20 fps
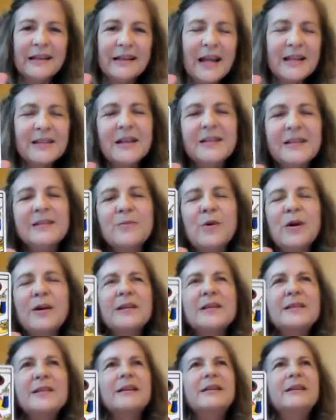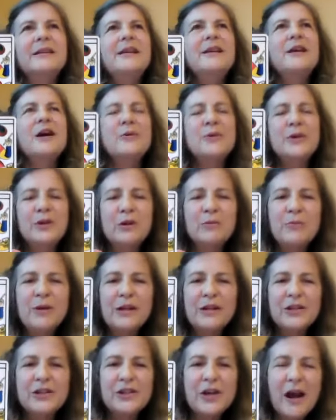he said Leo, it could
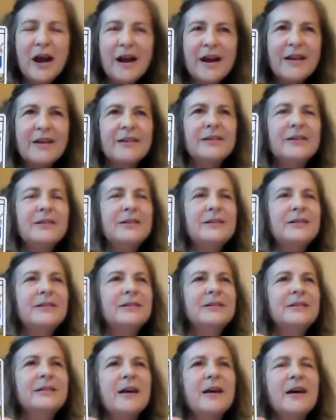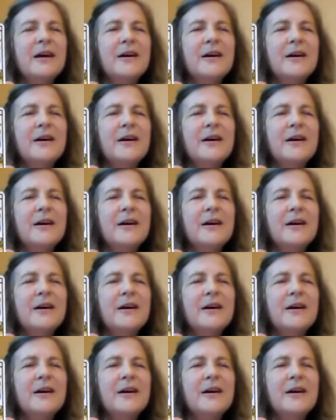be a child